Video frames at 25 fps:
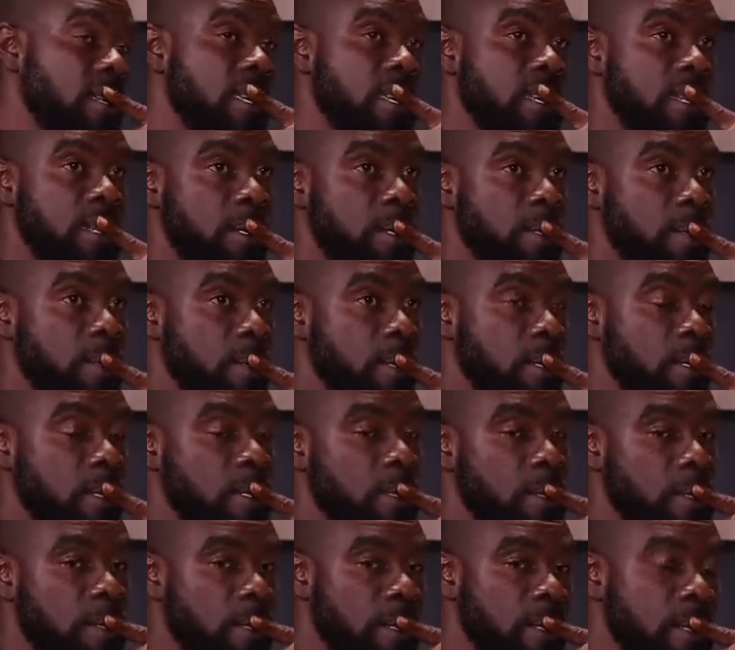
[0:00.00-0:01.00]
And,
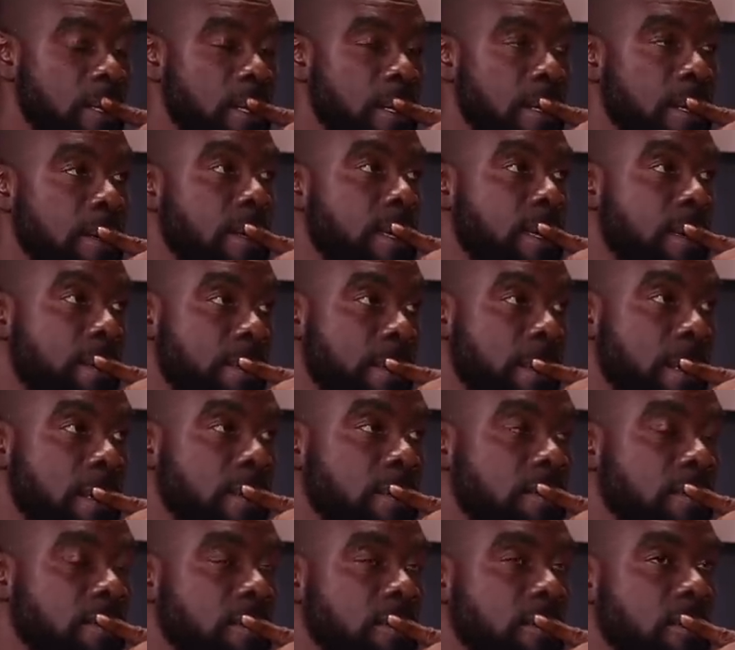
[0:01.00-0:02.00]
mm. yeah,
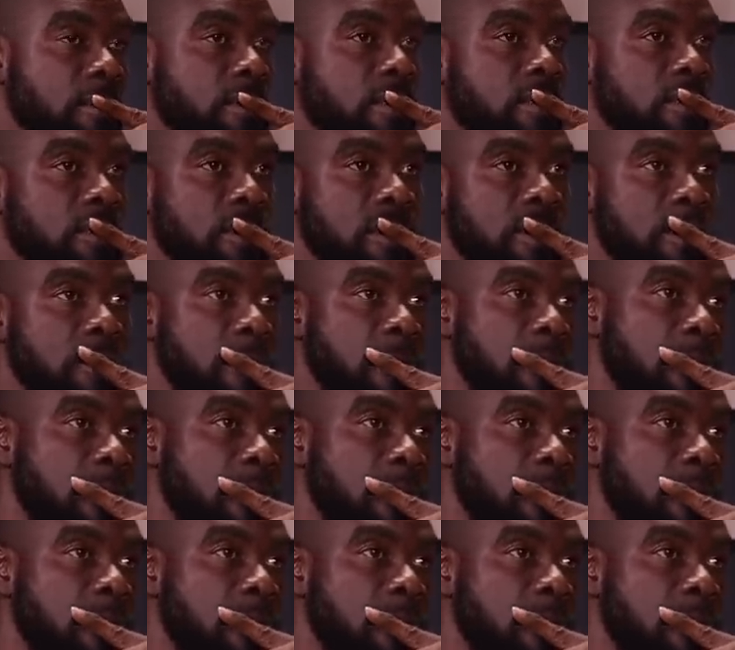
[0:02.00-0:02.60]
man, gonna do